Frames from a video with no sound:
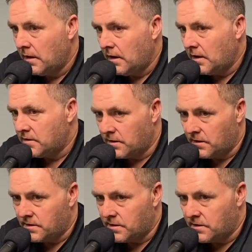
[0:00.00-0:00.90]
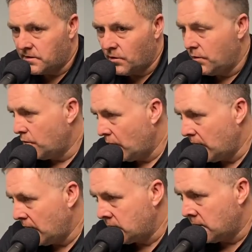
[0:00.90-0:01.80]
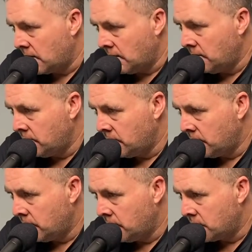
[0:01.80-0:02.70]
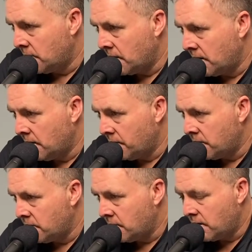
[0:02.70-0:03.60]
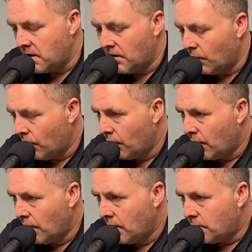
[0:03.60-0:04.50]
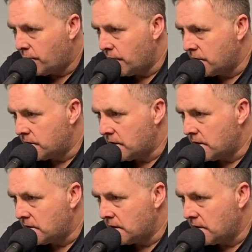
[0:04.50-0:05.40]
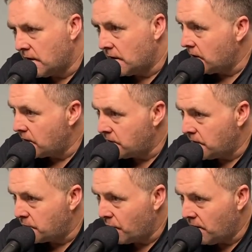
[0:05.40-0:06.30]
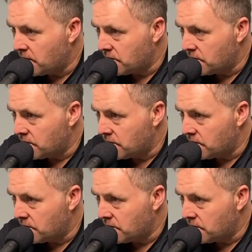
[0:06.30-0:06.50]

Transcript: And is going to one dance going to kill him? Is it going to make a difference? No. But it's a thing. And he actually takes pride in it.